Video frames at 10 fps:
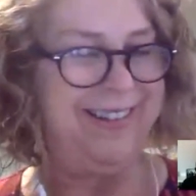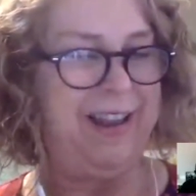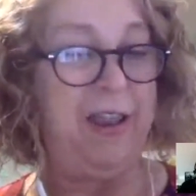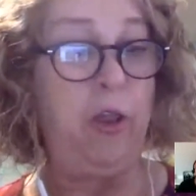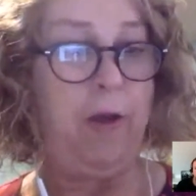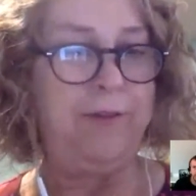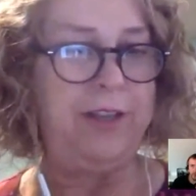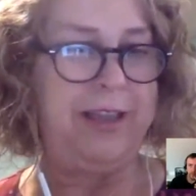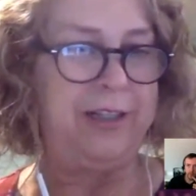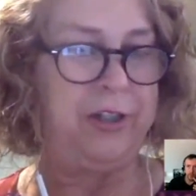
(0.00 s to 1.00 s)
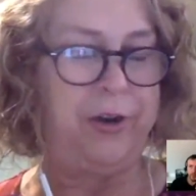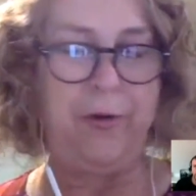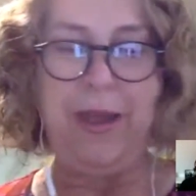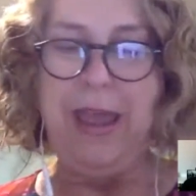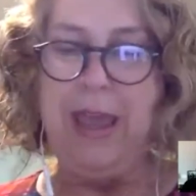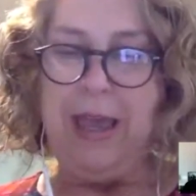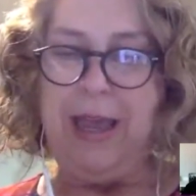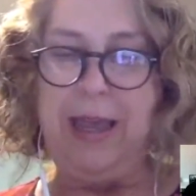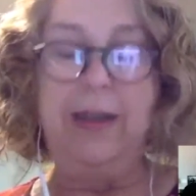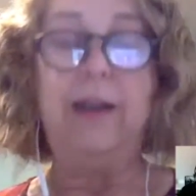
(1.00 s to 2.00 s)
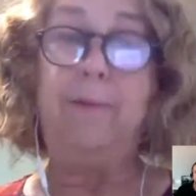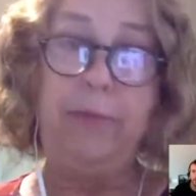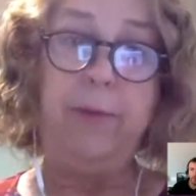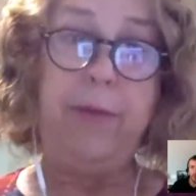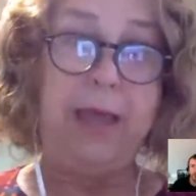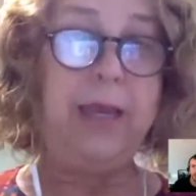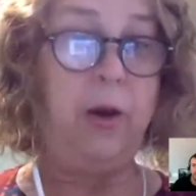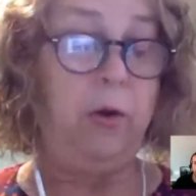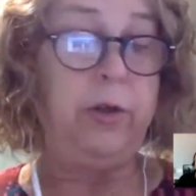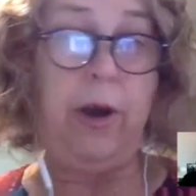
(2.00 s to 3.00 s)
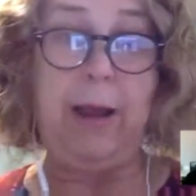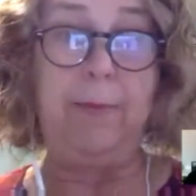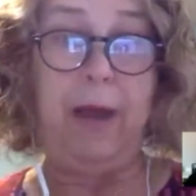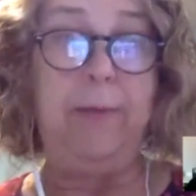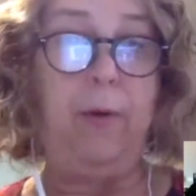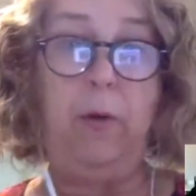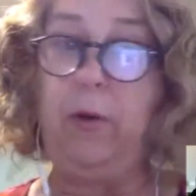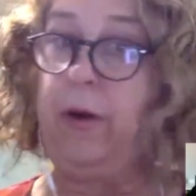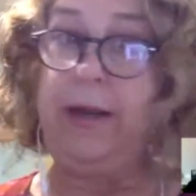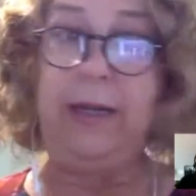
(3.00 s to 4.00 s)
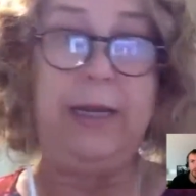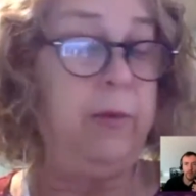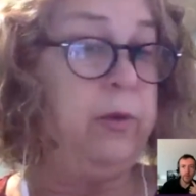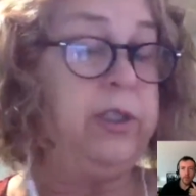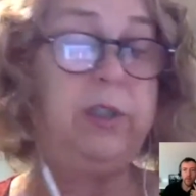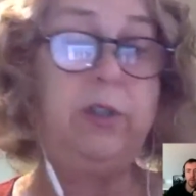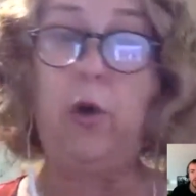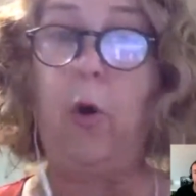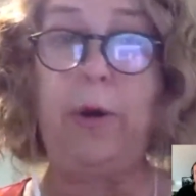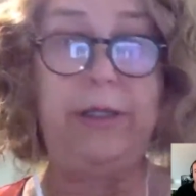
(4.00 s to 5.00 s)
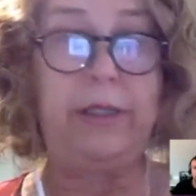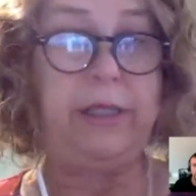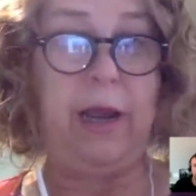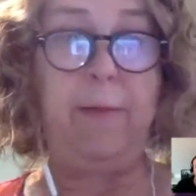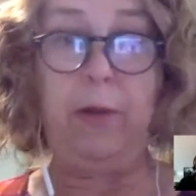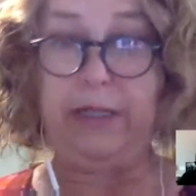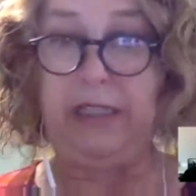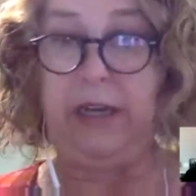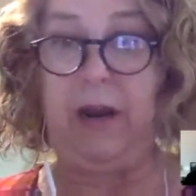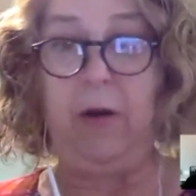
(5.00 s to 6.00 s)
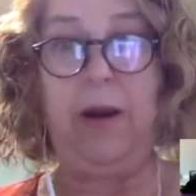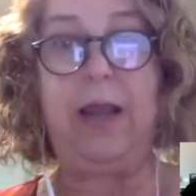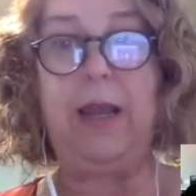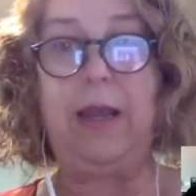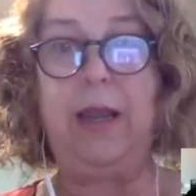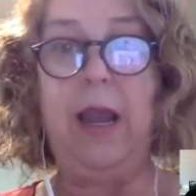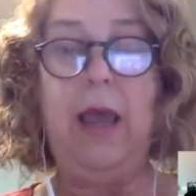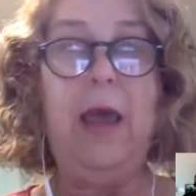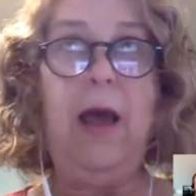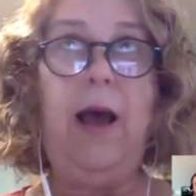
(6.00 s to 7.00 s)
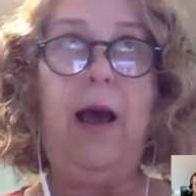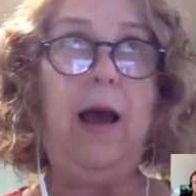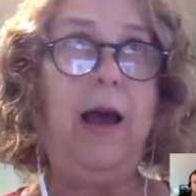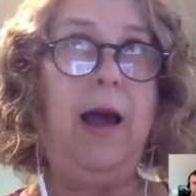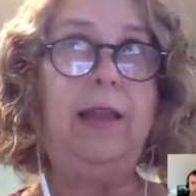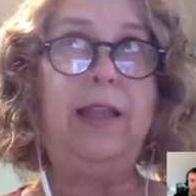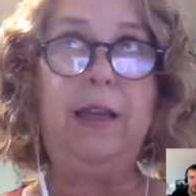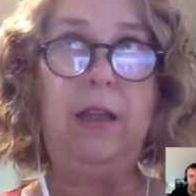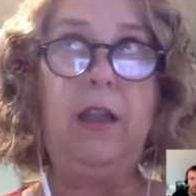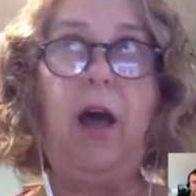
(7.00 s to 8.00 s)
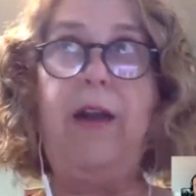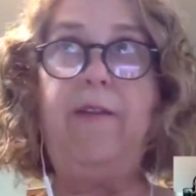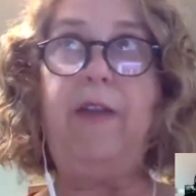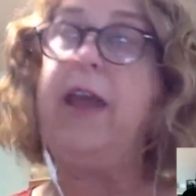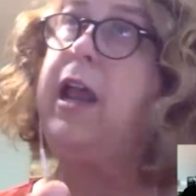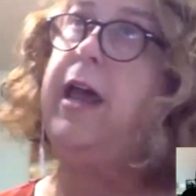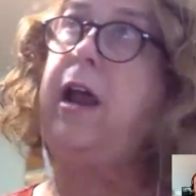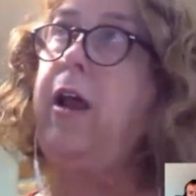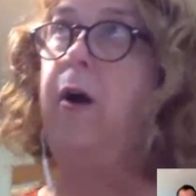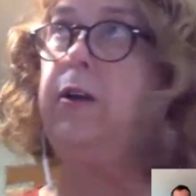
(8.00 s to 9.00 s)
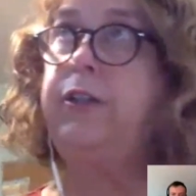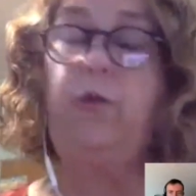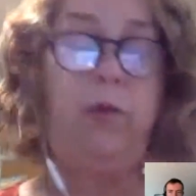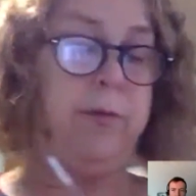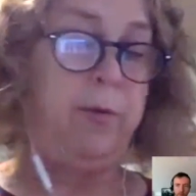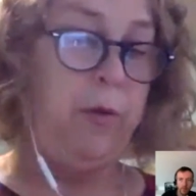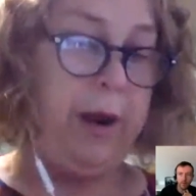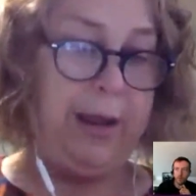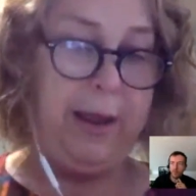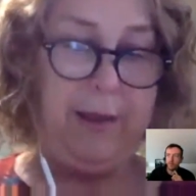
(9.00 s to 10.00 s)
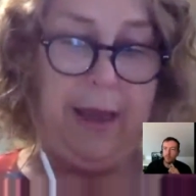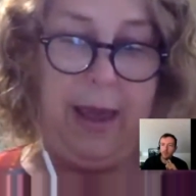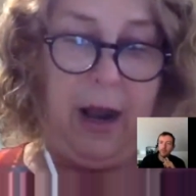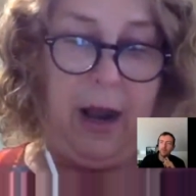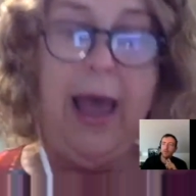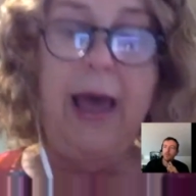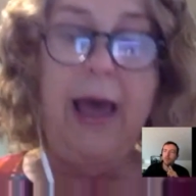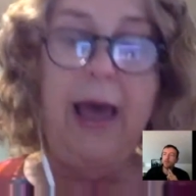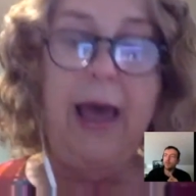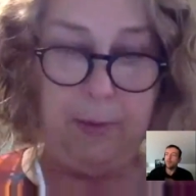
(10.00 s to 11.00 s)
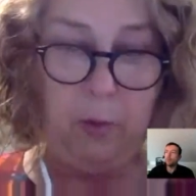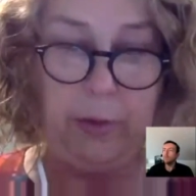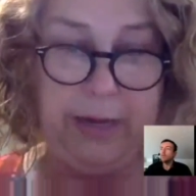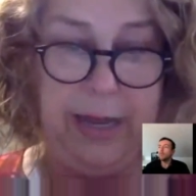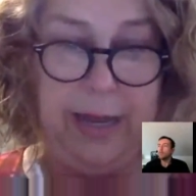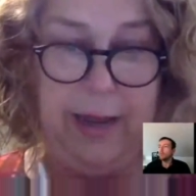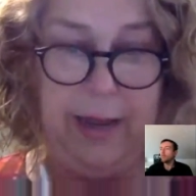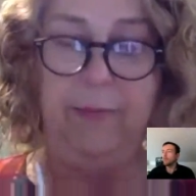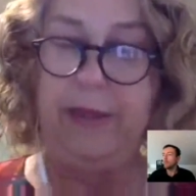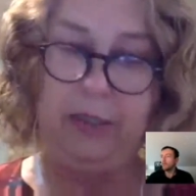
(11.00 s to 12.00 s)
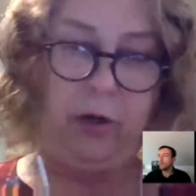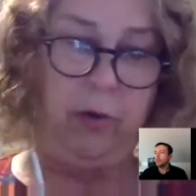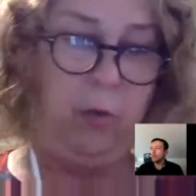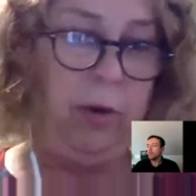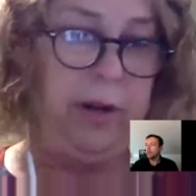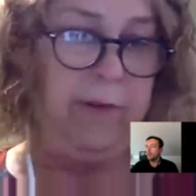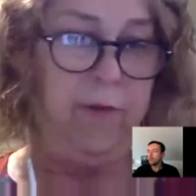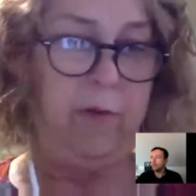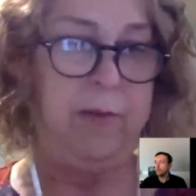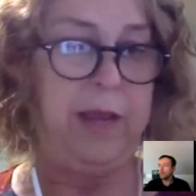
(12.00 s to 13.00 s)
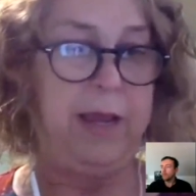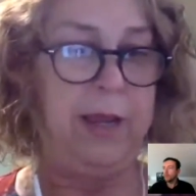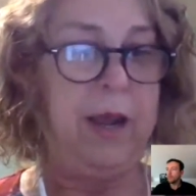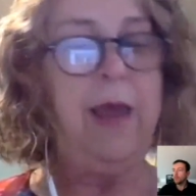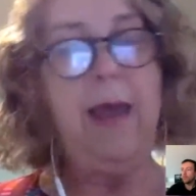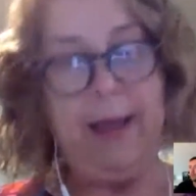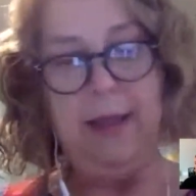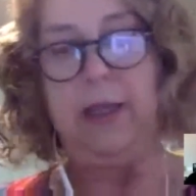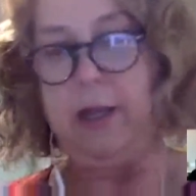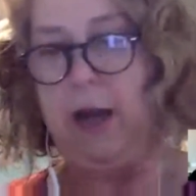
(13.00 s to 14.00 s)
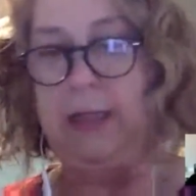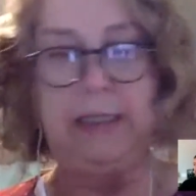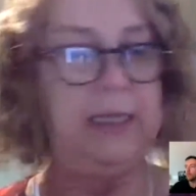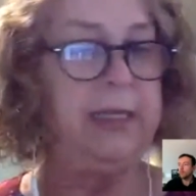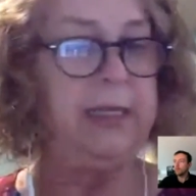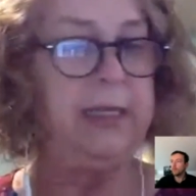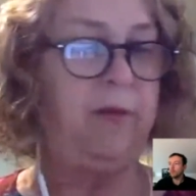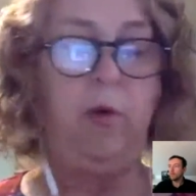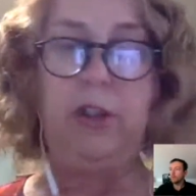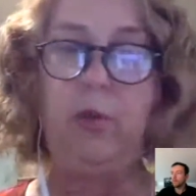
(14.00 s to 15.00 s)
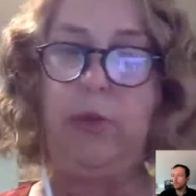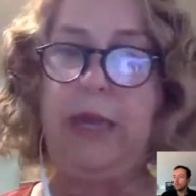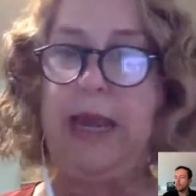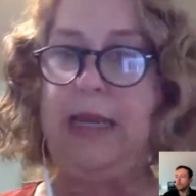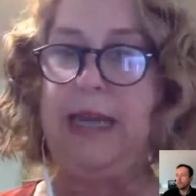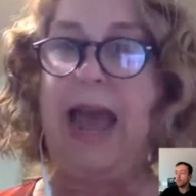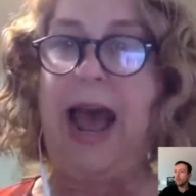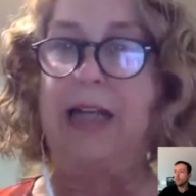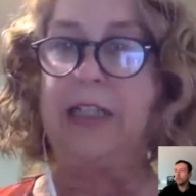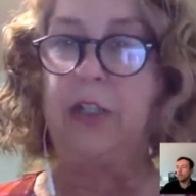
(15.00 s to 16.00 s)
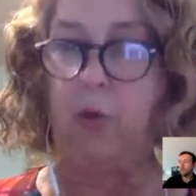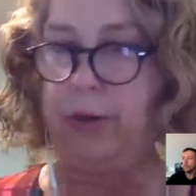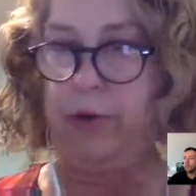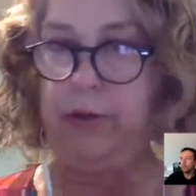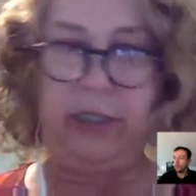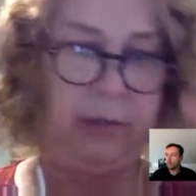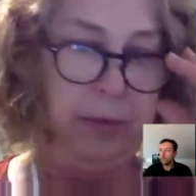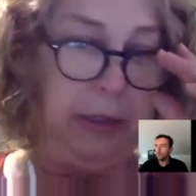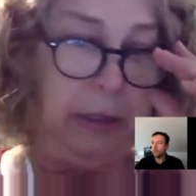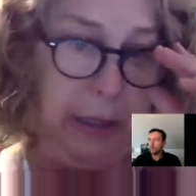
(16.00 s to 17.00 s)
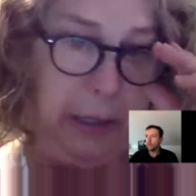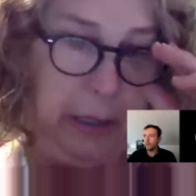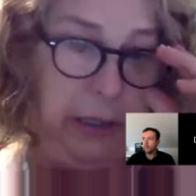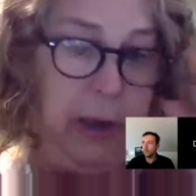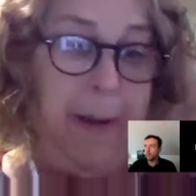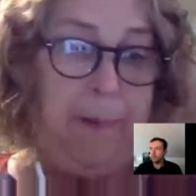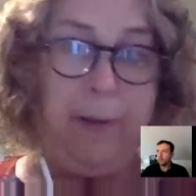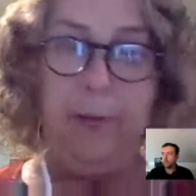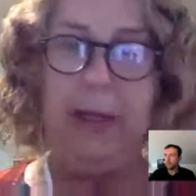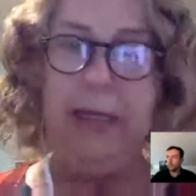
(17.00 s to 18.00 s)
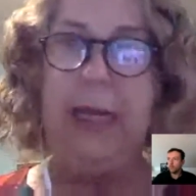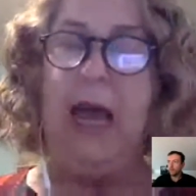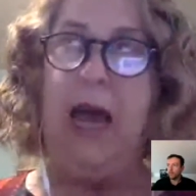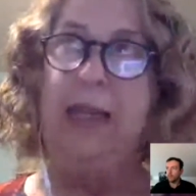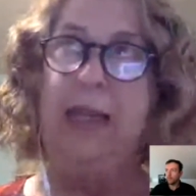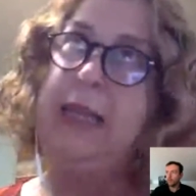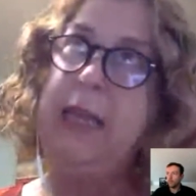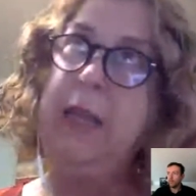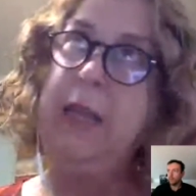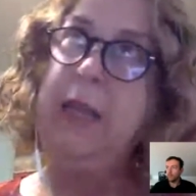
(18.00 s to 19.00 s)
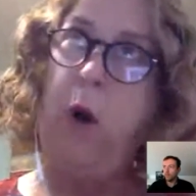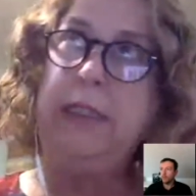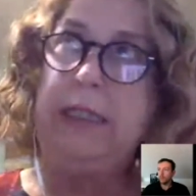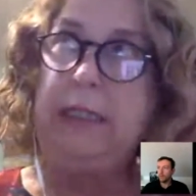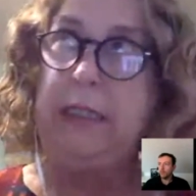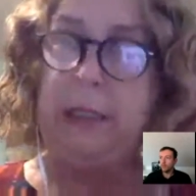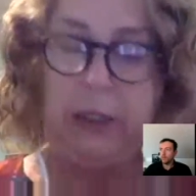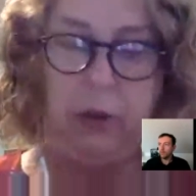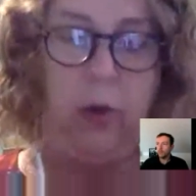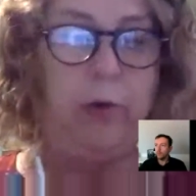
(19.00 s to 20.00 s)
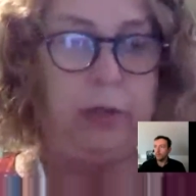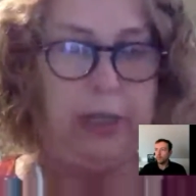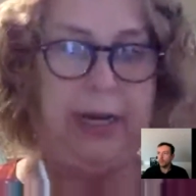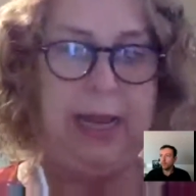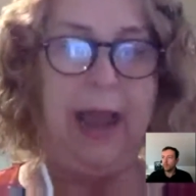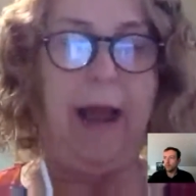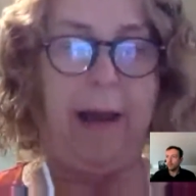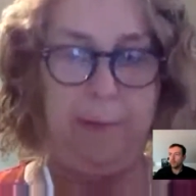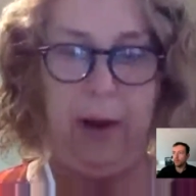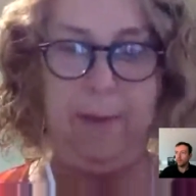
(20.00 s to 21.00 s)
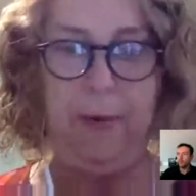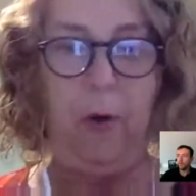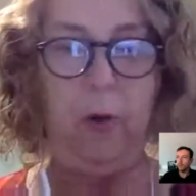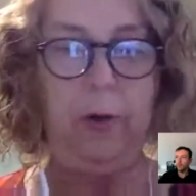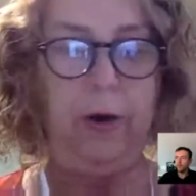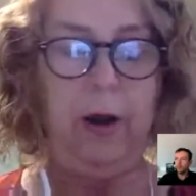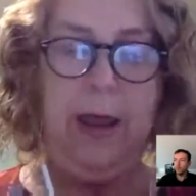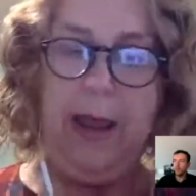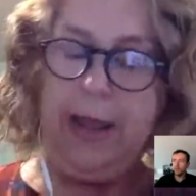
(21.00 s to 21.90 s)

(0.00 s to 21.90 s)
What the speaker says: I loved that show. And the main character had bipolar, and he was so unstable and scary. And I think a lot of, and I also remember, Anne, that I had an employee that started working for me. And in the United States, of course, we can't ask what your disability is. But I think he wanted to disclose that he had bipolar.